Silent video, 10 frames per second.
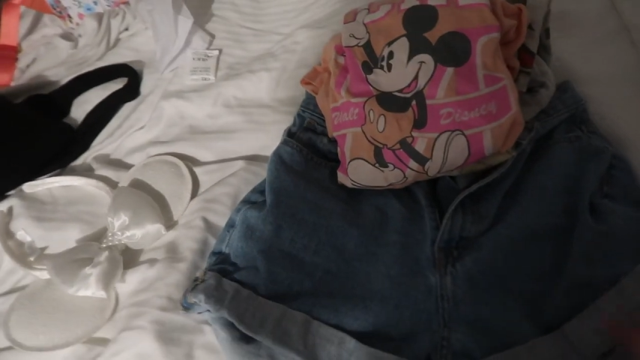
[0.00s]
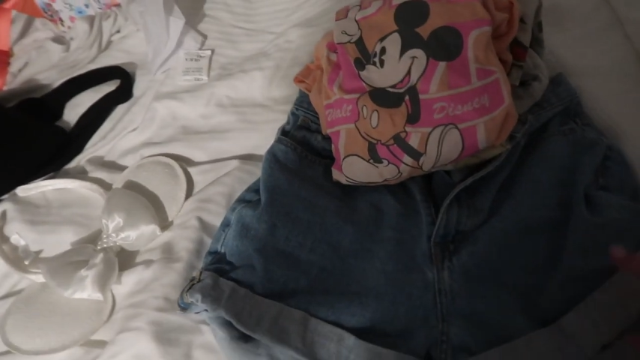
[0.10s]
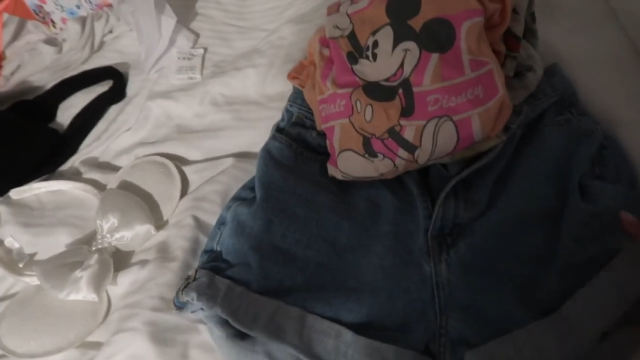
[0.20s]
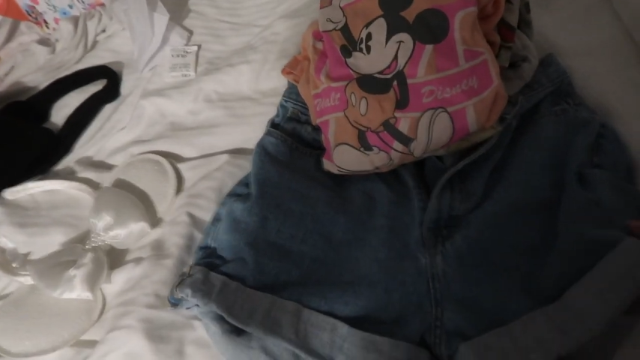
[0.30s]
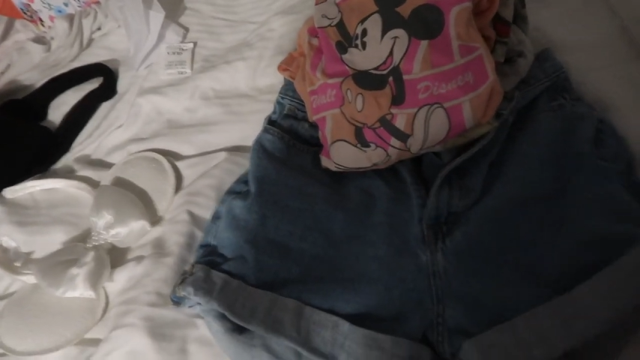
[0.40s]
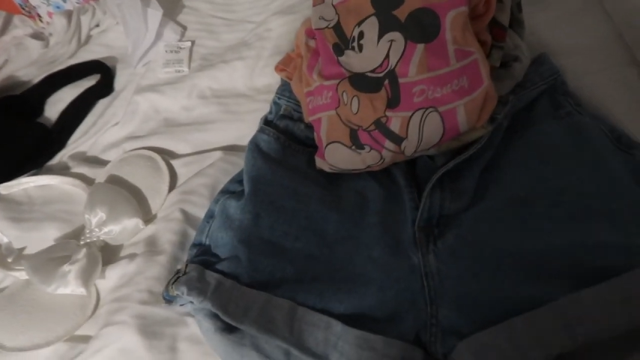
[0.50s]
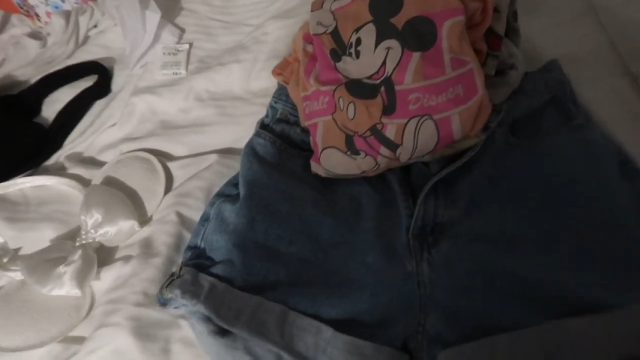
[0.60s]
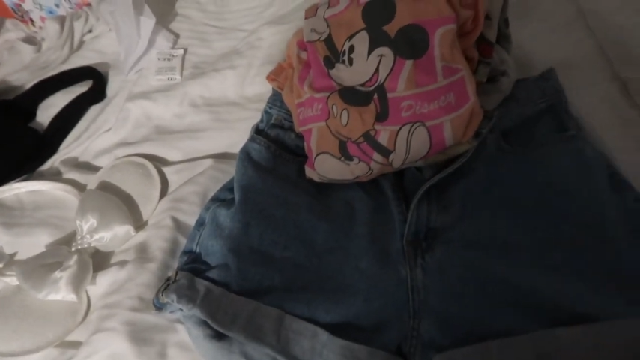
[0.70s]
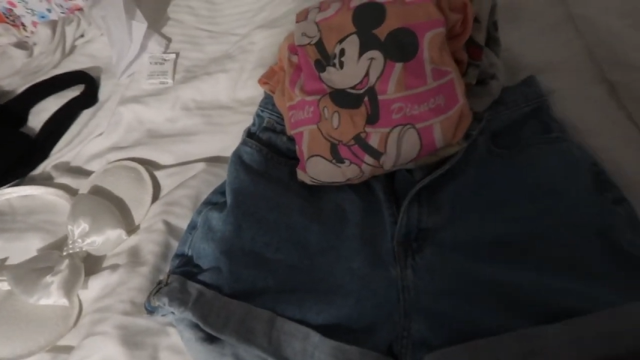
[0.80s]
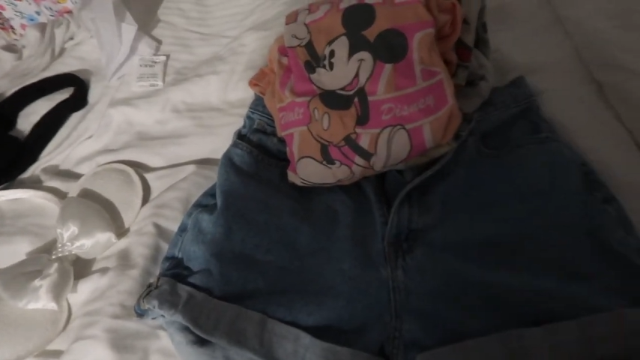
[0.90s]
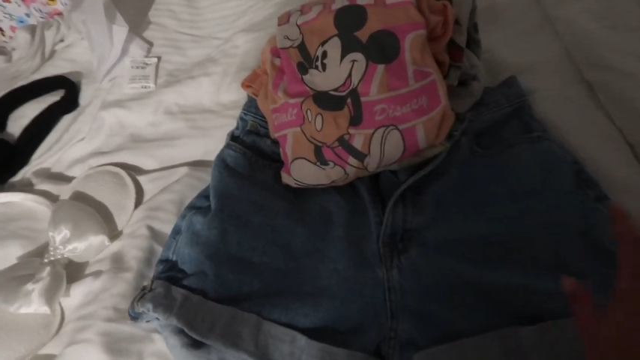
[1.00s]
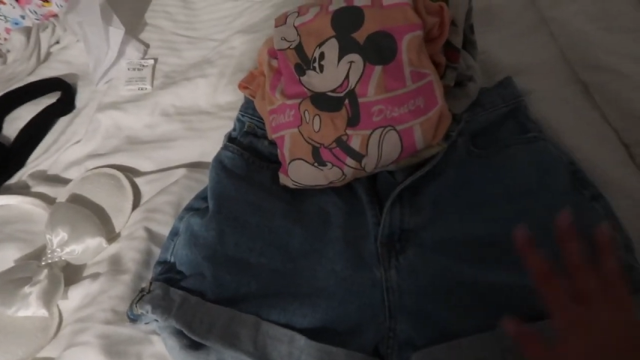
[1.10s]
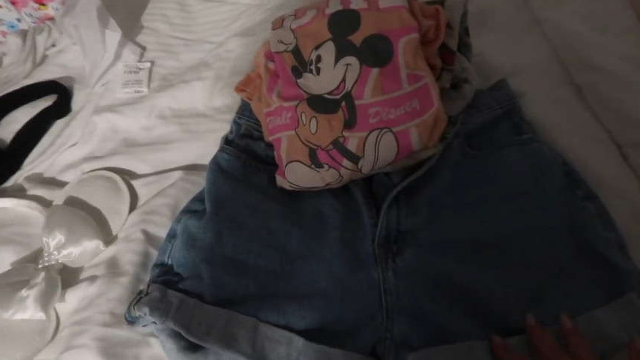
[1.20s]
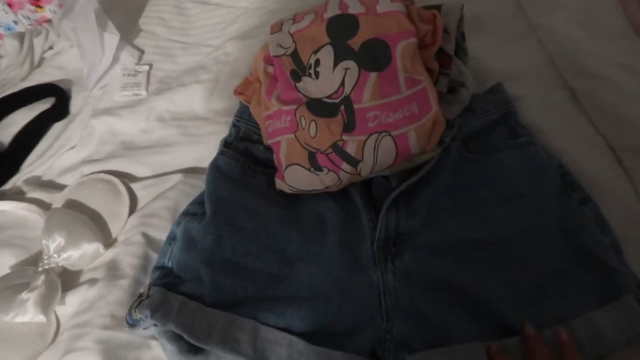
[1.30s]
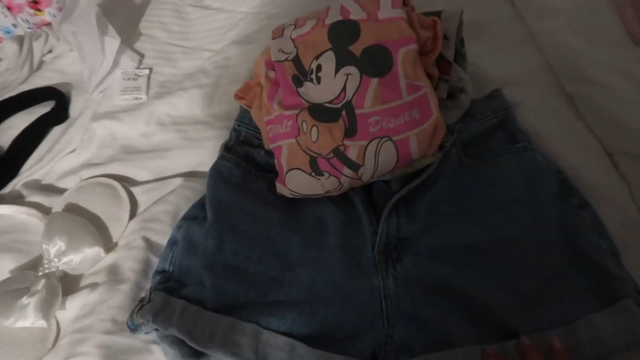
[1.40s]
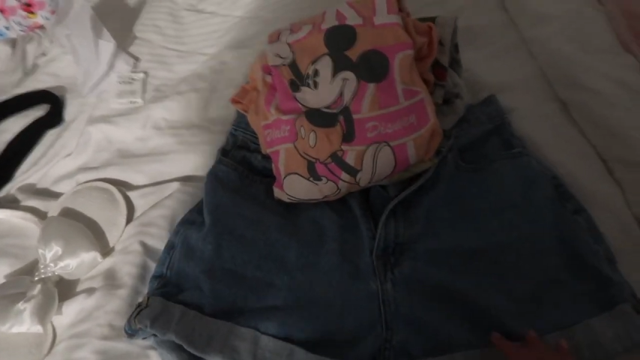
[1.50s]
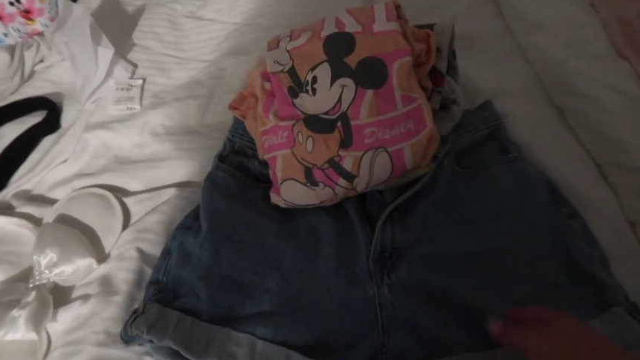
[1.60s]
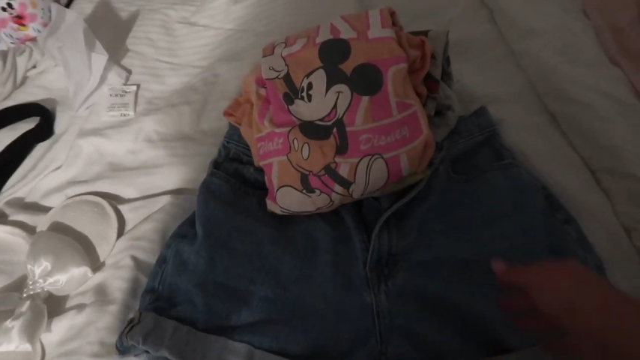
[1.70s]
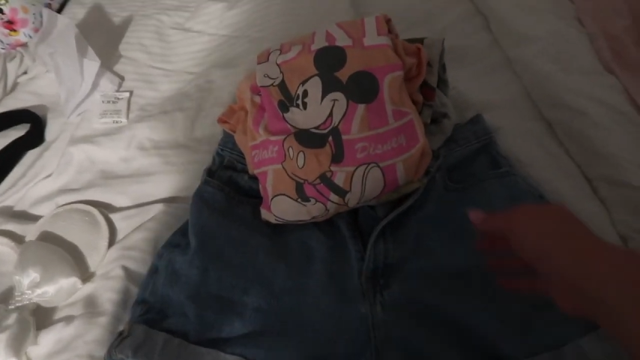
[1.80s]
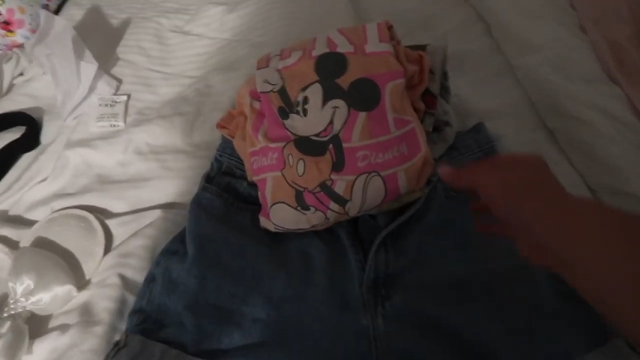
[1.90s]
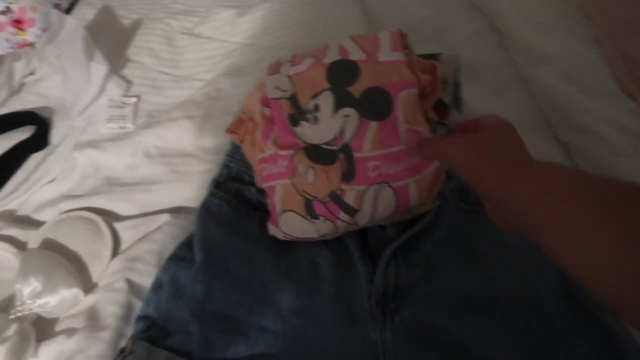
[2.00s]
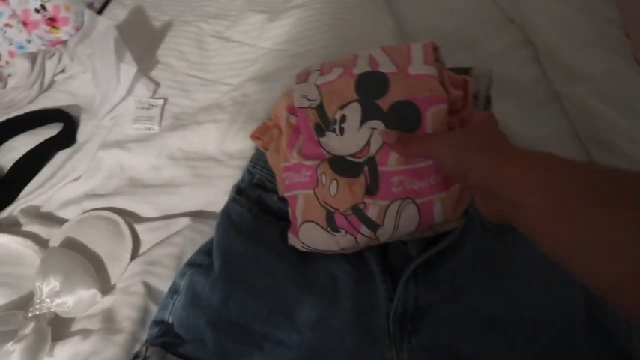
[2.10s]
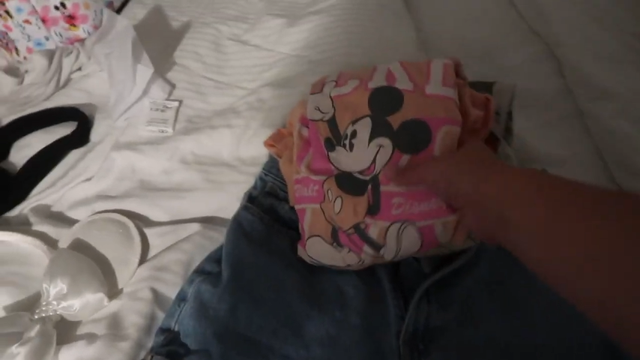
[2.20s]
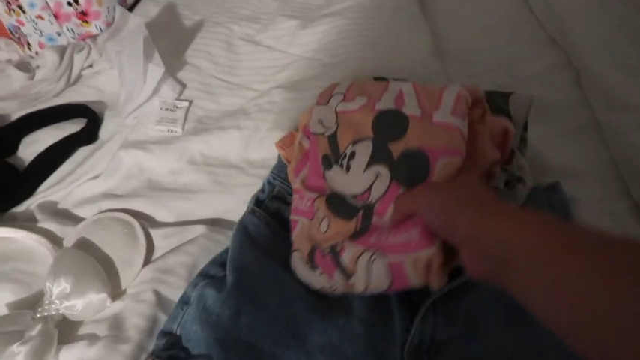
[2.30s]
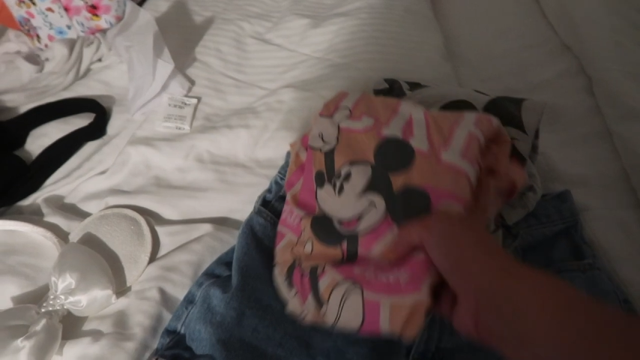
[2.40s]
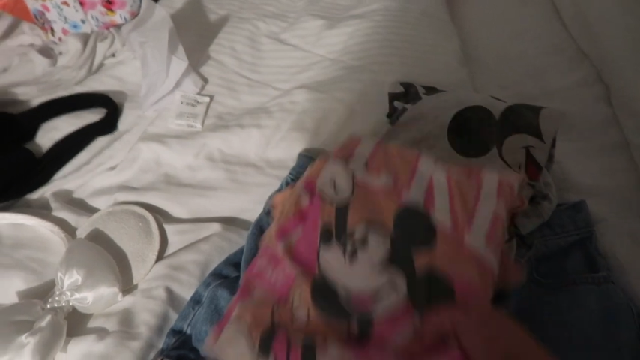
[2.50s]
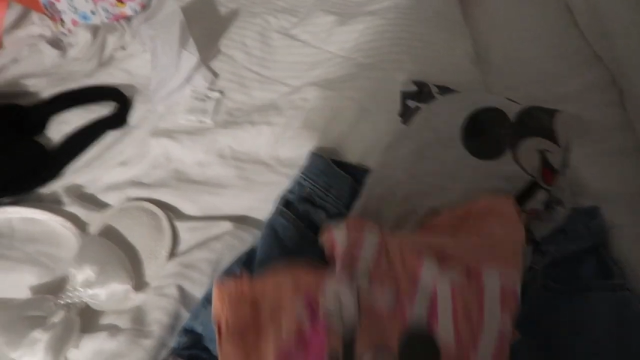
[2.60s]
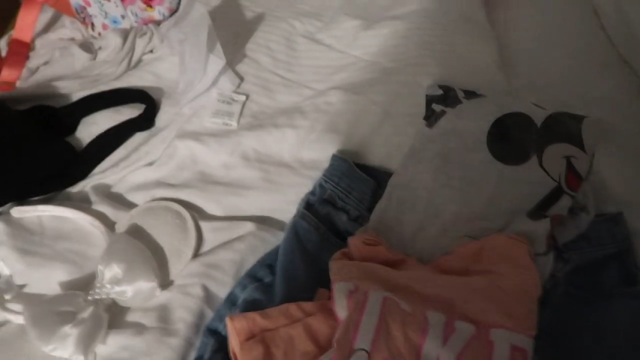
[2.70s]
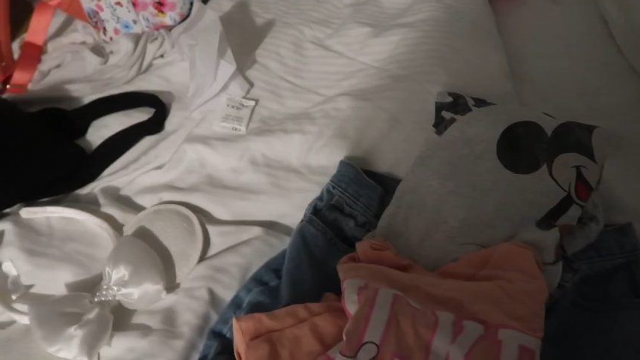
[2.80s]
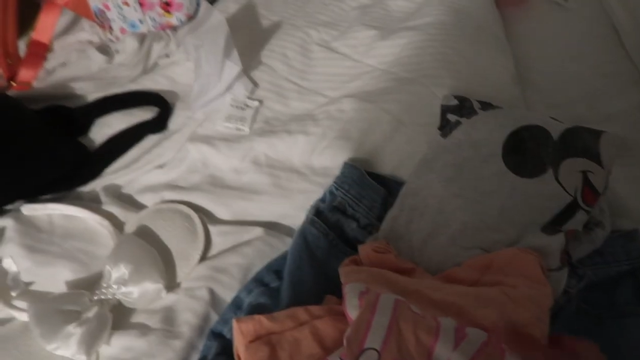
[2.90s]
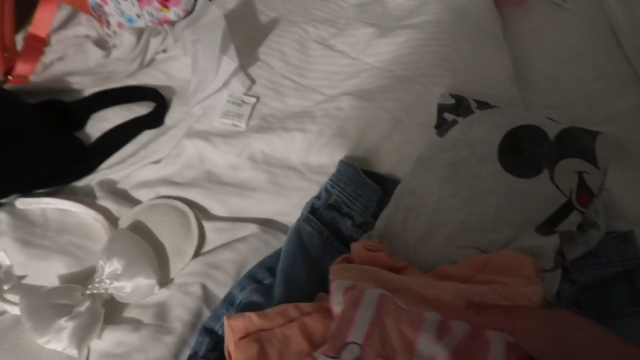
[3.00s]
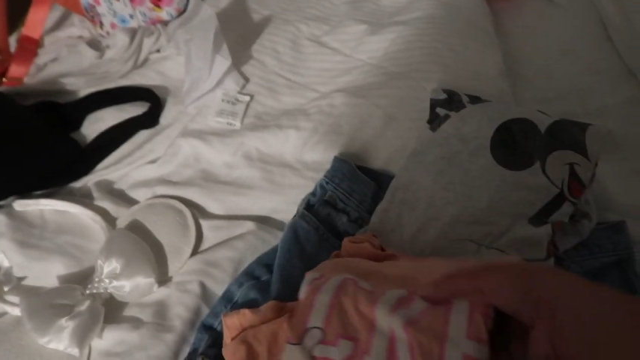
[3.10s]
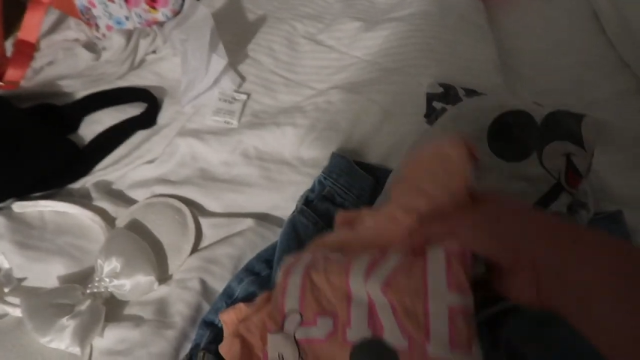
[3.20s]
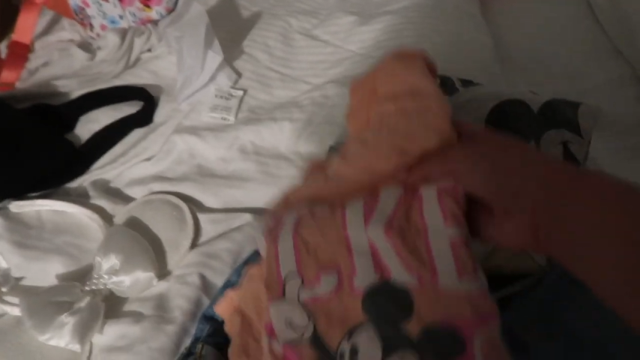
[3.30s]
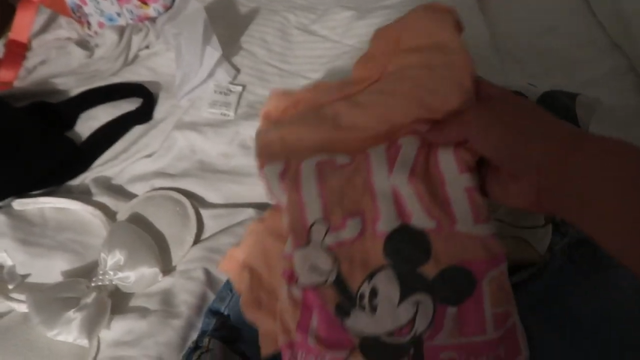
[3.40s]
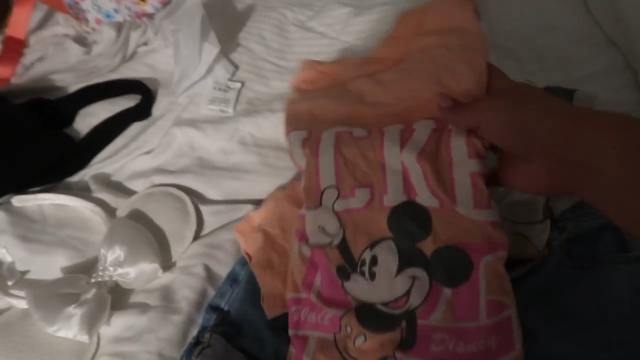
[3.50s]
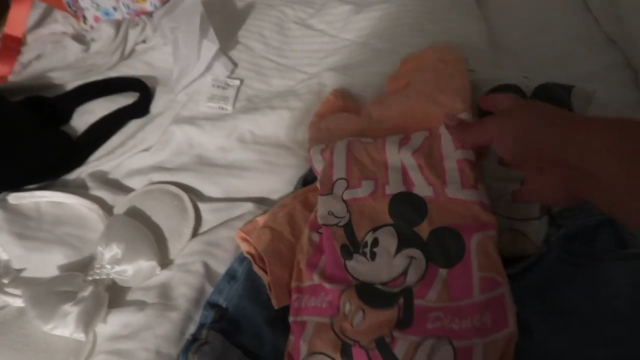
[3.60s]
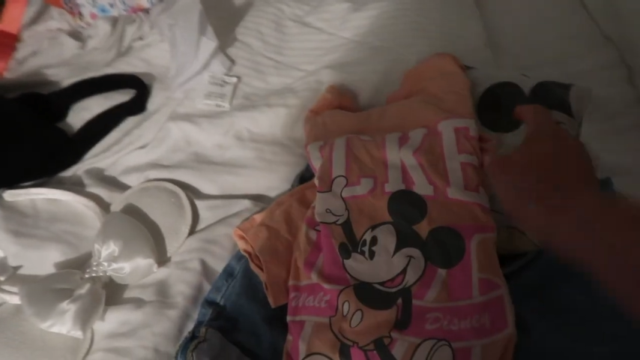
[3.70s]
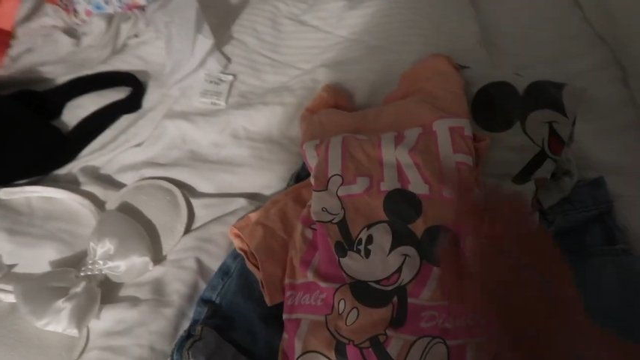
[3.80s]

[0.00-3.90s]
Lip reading: (no speaker visible)